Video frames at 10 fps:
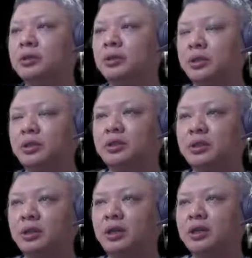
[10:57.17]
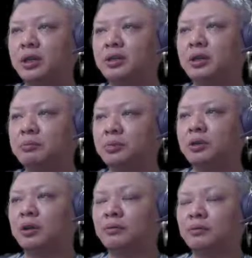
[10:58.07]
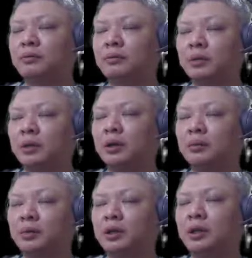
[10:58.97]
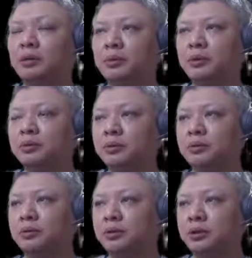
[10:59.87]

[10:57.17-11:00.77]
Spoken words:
So this is another example of being able to